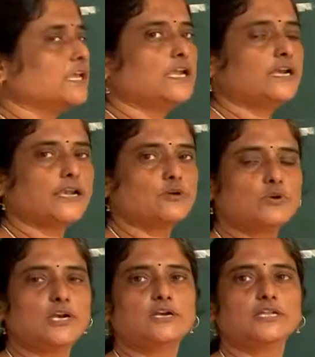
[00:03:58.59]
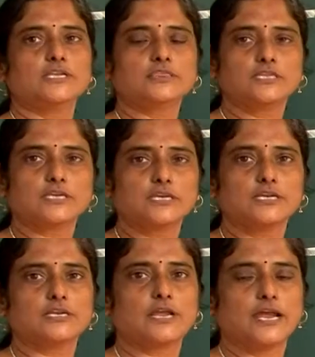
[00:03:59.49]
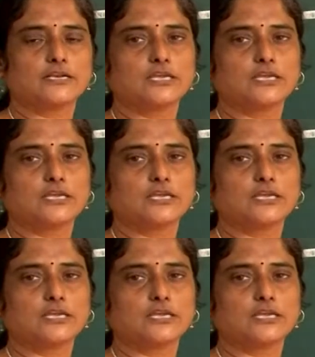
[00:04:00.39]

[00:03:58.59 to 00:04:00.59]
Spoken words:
irregularly thickened at